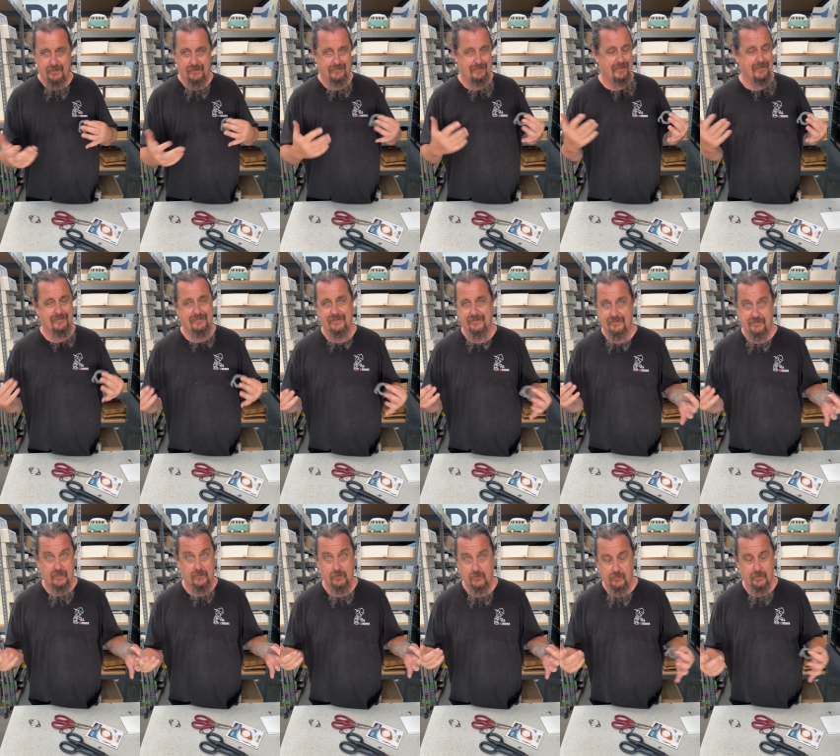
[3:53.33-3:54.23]
get this
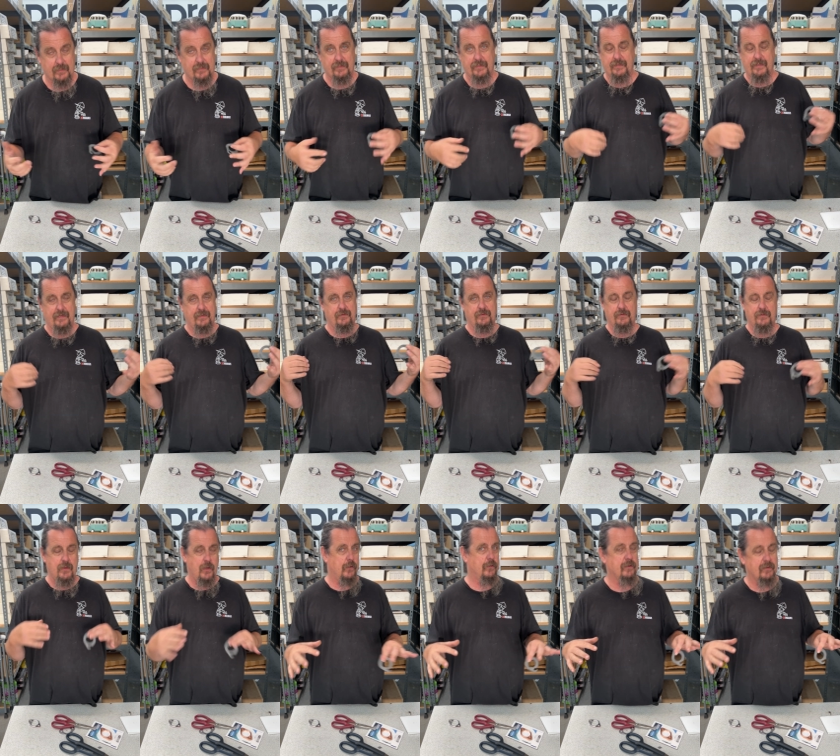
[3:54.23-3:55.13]
done quickly and you
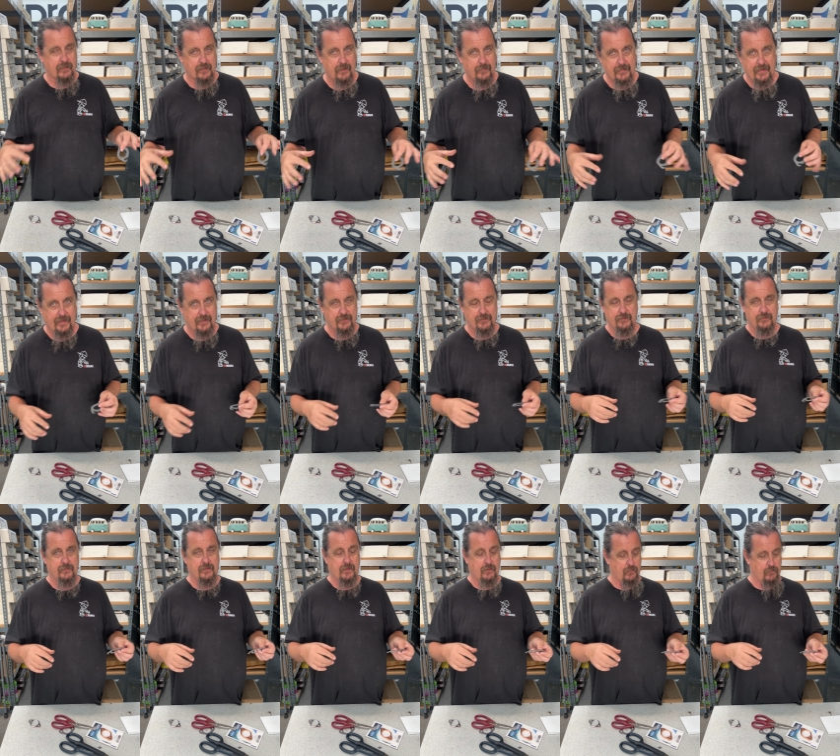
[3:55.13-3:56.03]
know you're gonna come back and
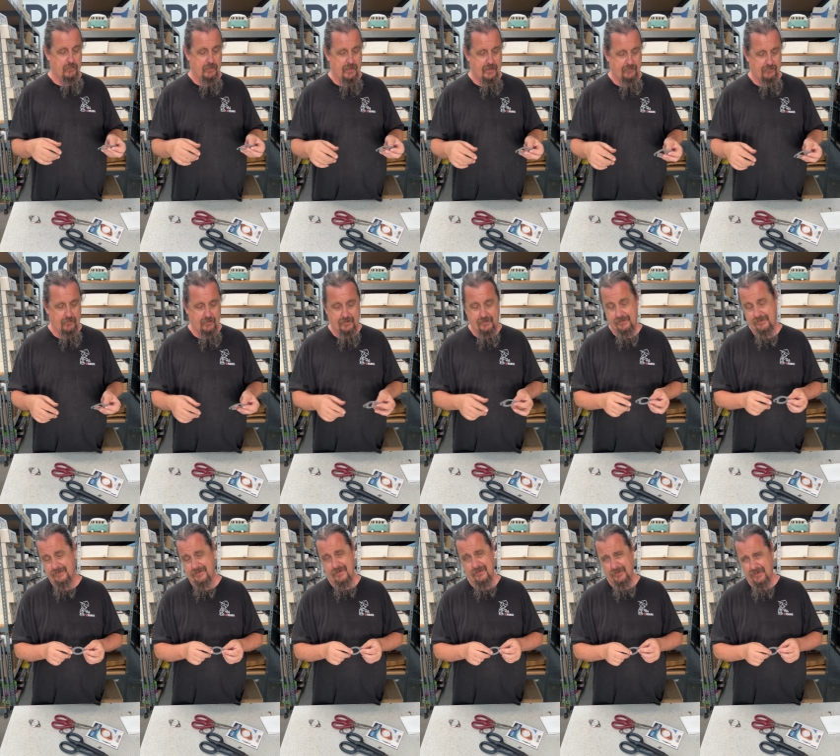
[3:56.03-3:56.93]
do it or whatever, and it's
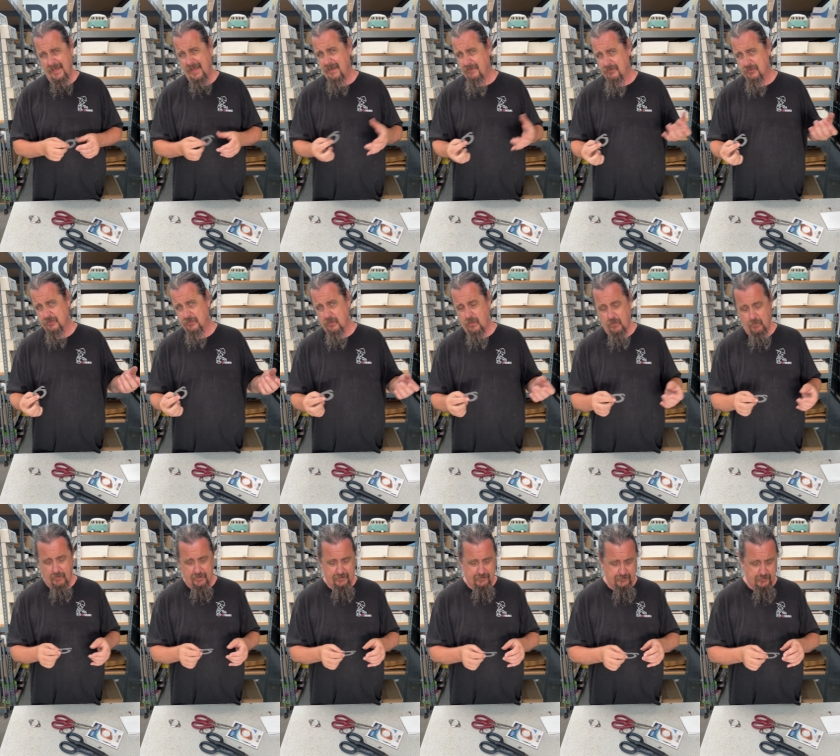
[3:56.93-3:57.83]
still kind of a strong
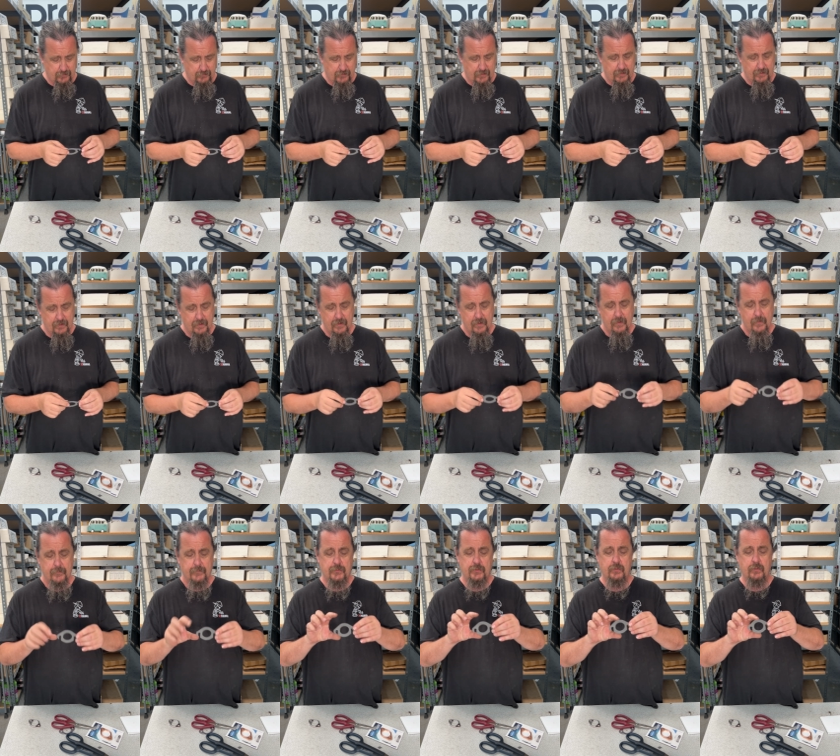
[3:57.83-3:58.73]
way to do it,
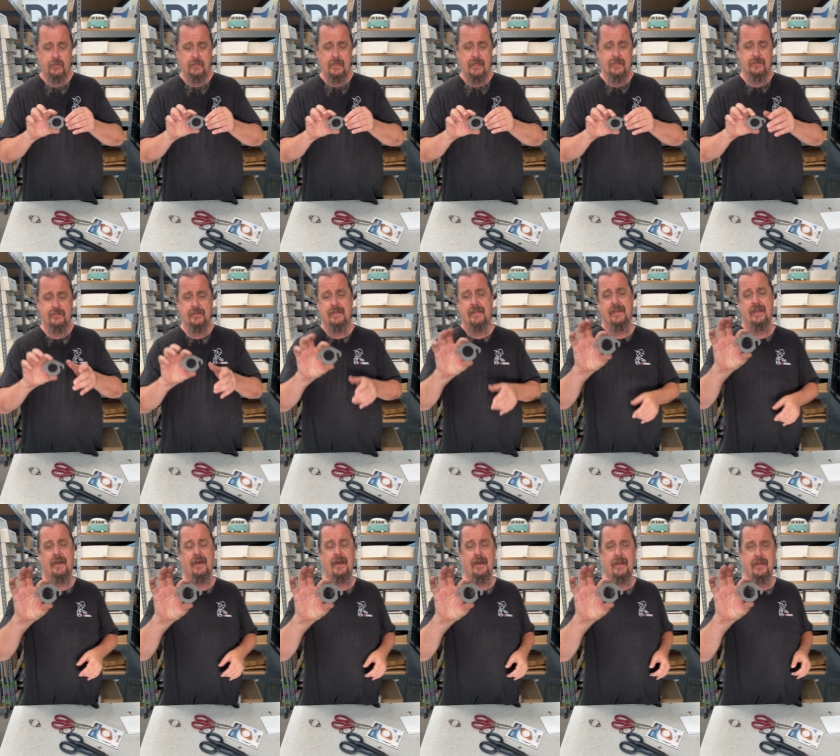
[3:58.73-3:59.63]
you can actually
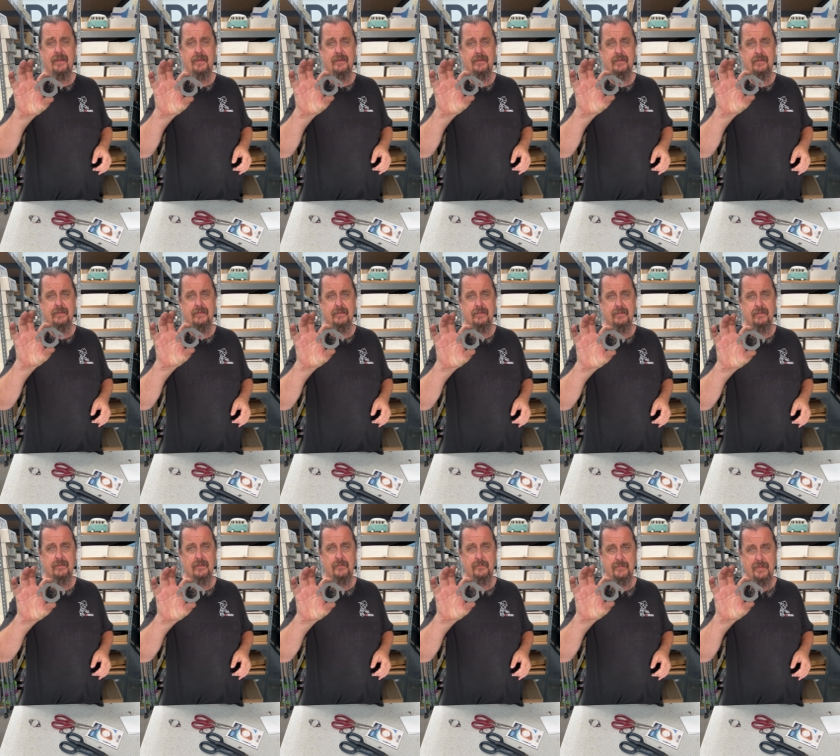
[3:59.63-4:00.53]
cut
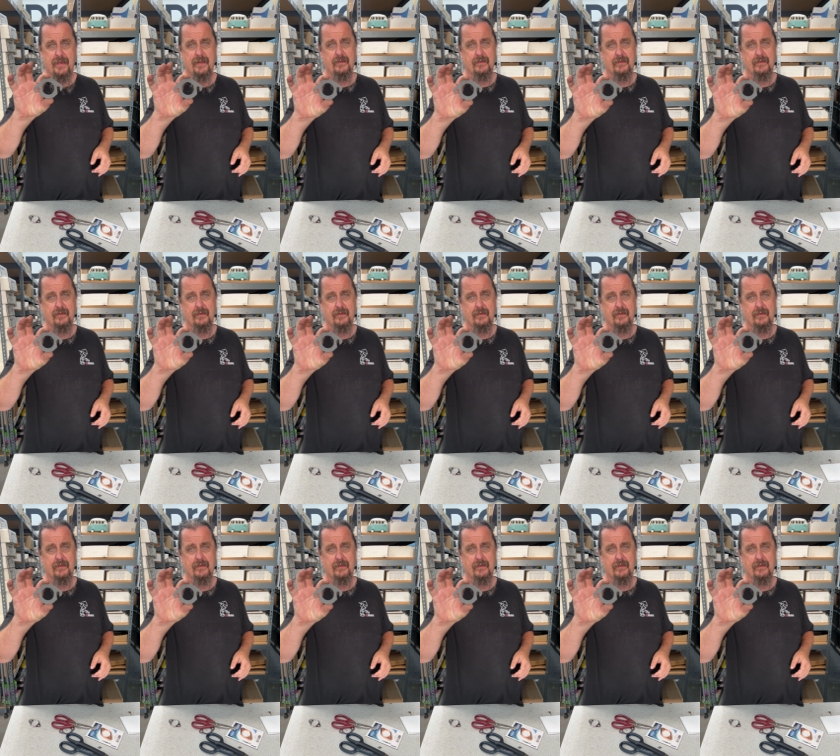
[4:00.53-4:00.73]
the metal